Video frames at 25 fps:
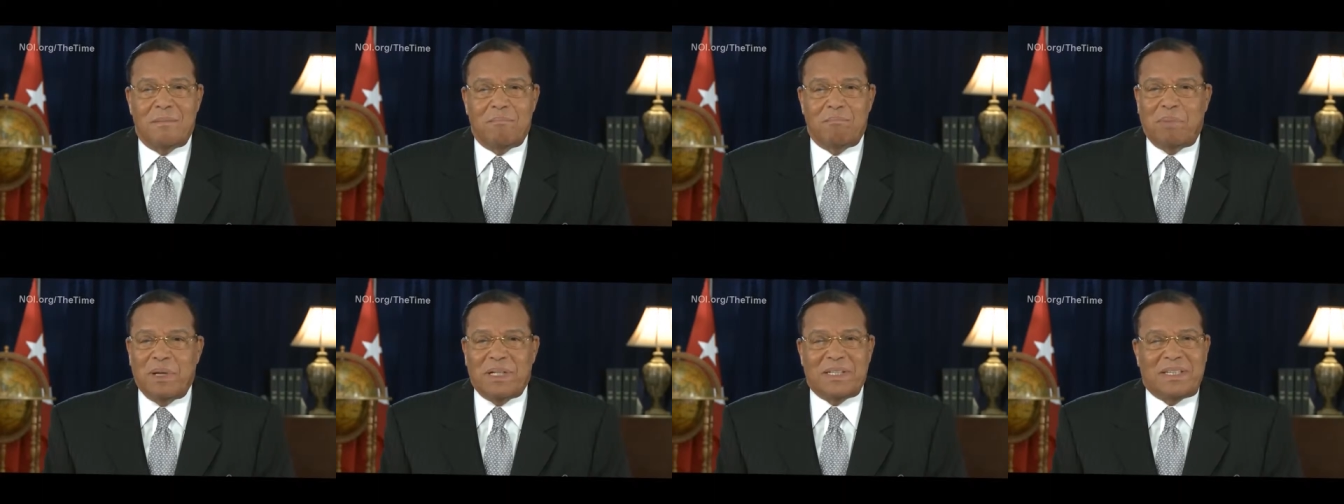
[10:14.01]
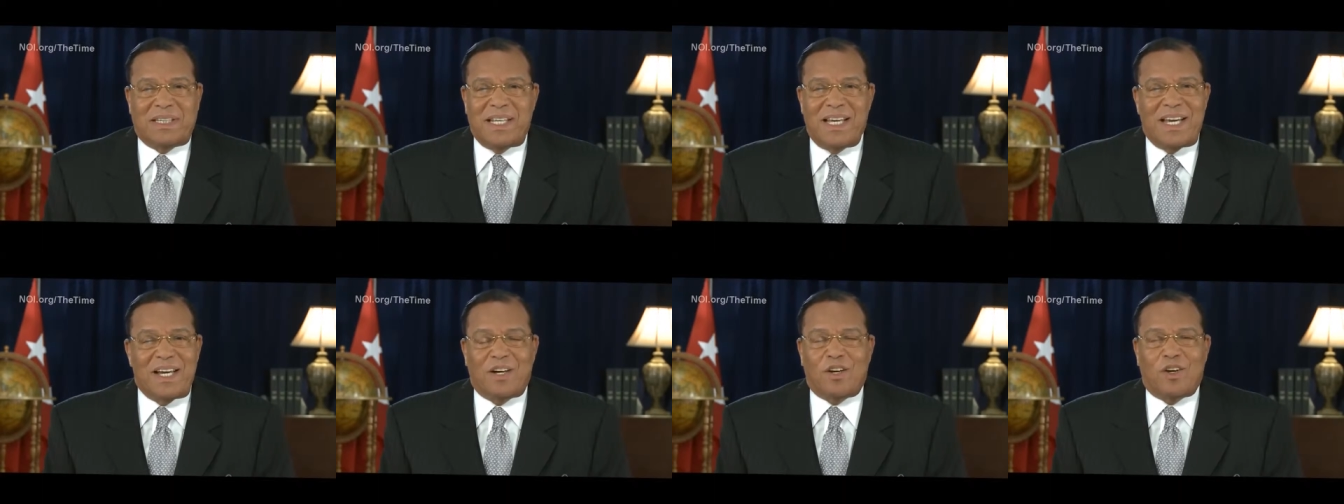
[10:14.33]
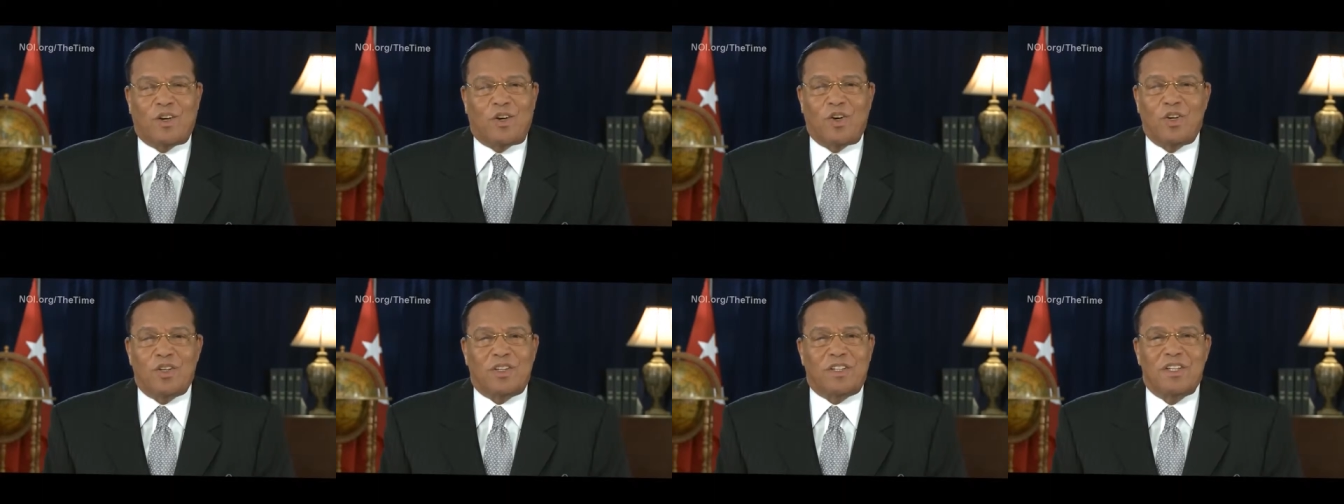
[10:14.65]
But they
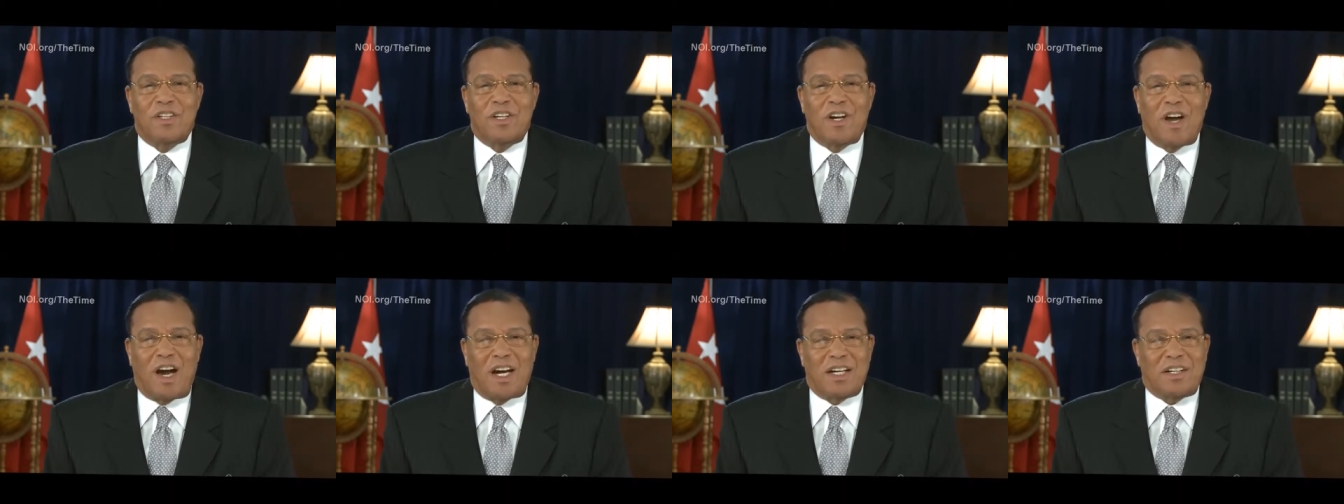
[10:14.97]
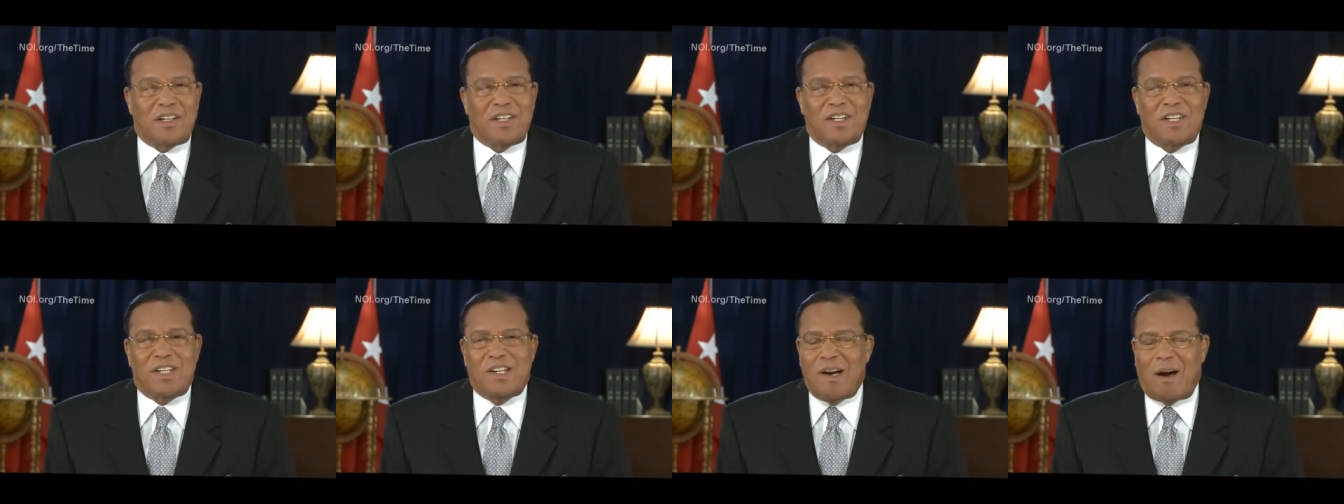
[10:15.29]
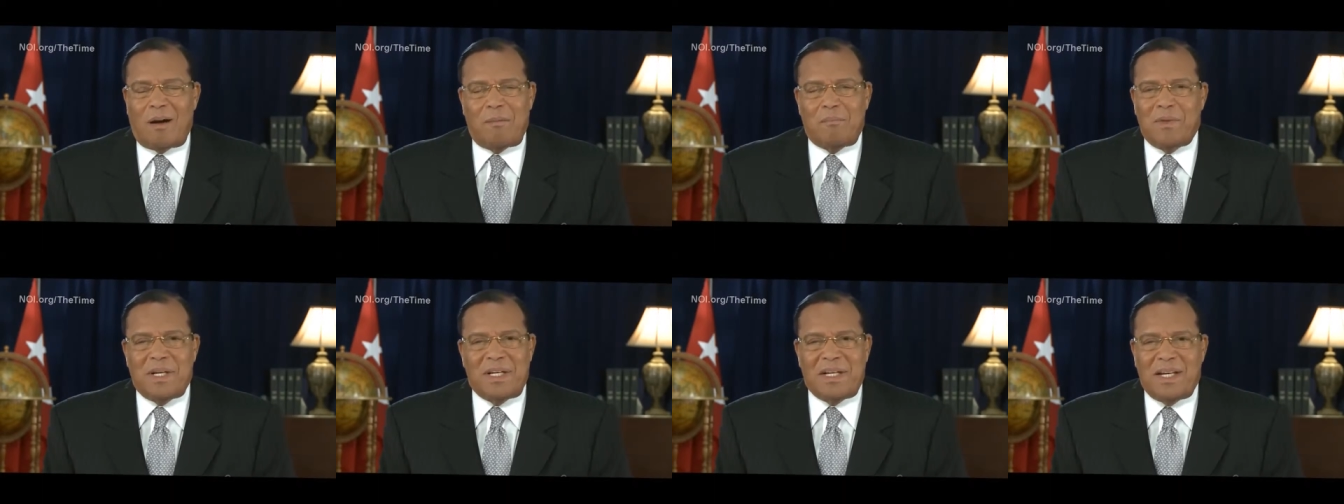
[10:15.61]
could not
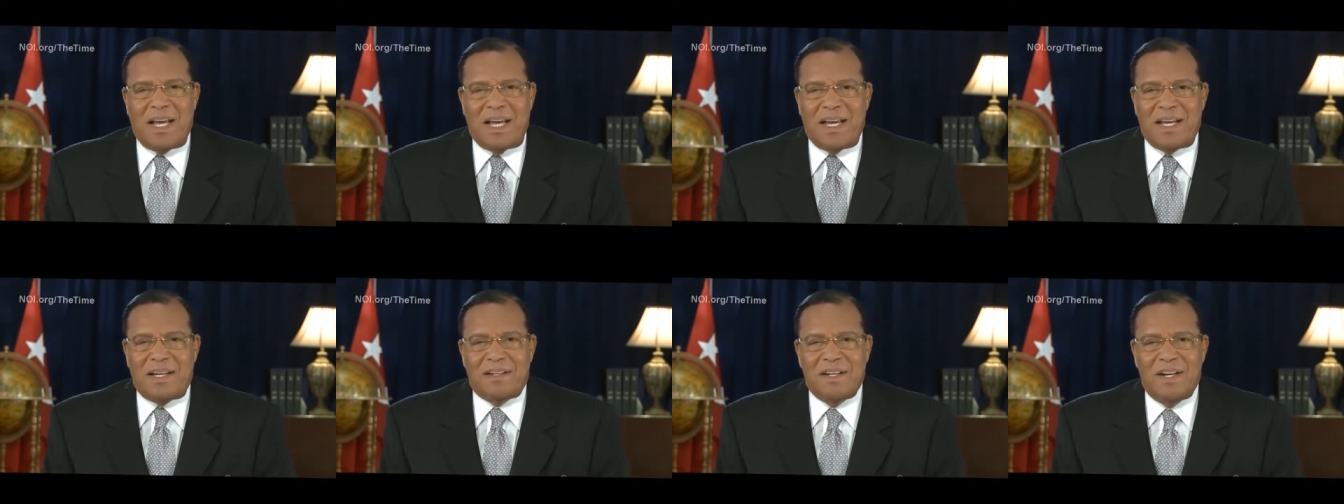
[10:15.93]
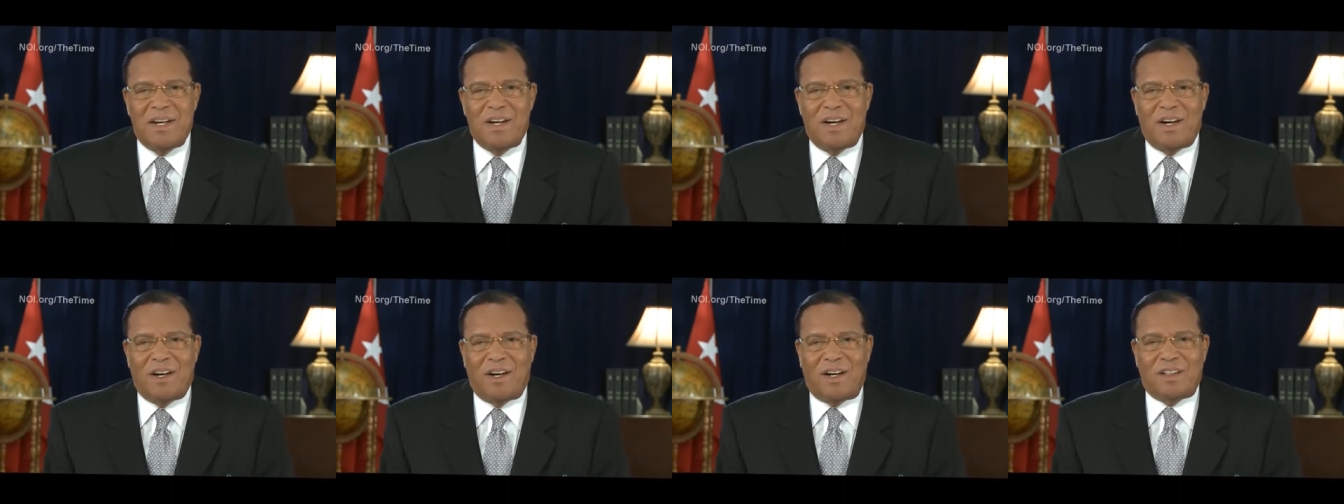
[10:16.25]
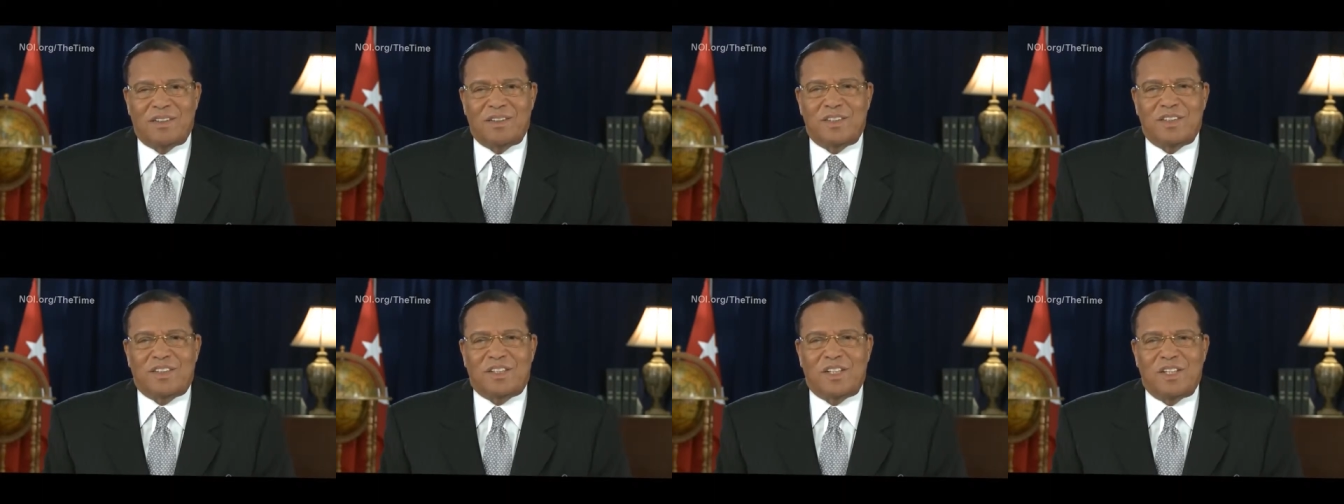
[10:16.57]
dominate
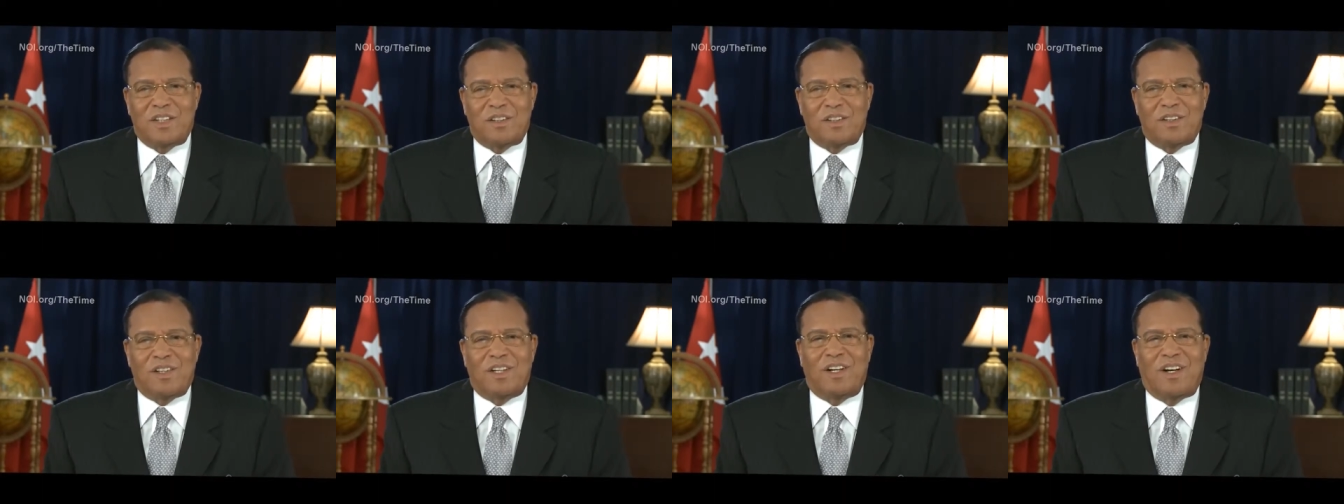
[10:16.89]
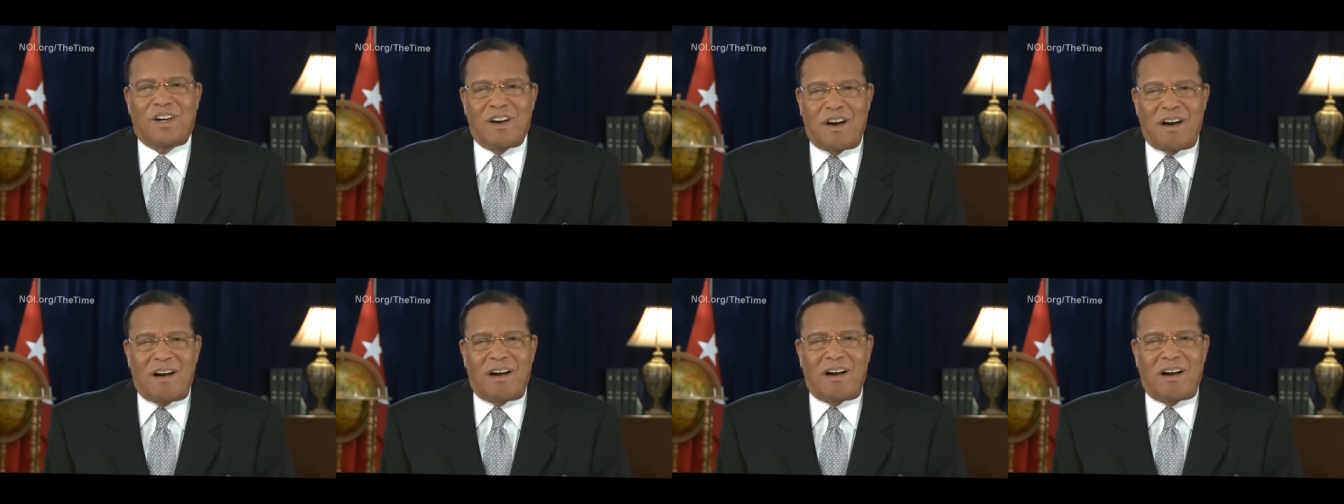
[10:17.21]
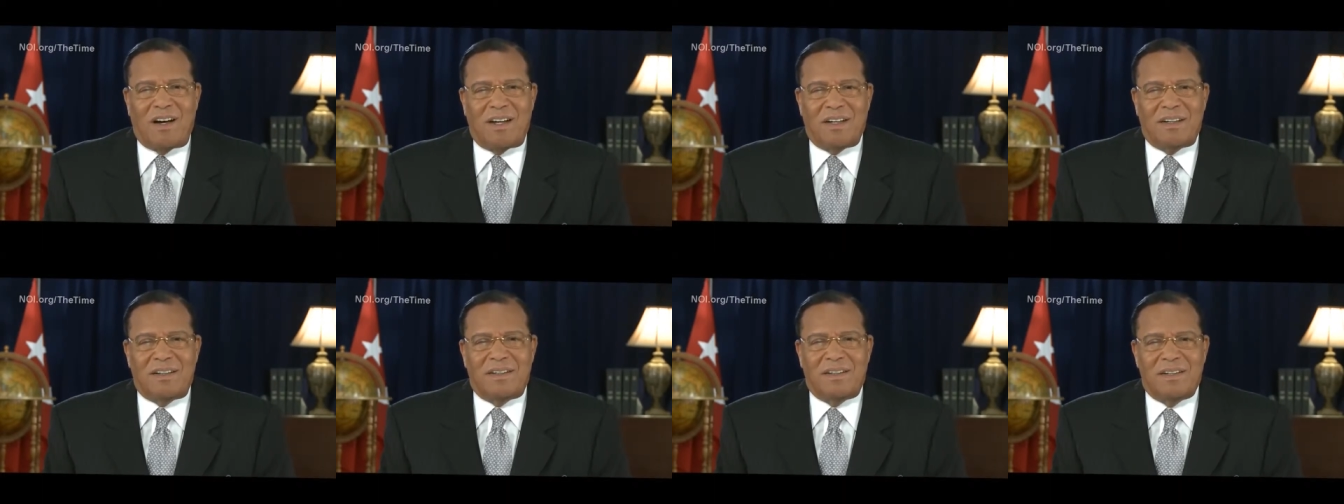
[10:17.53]
until
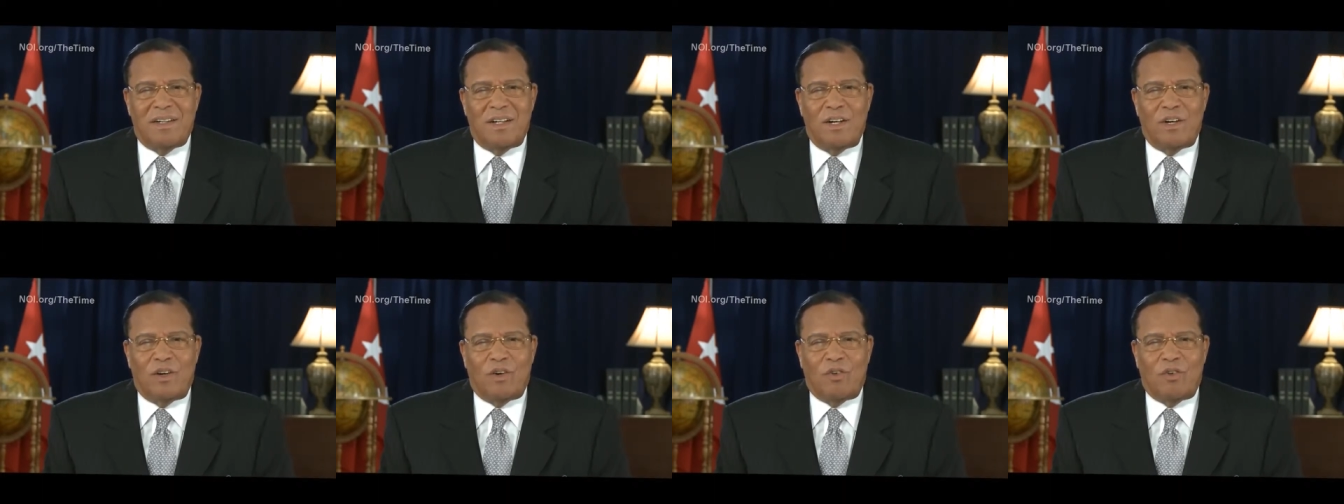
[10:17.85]
God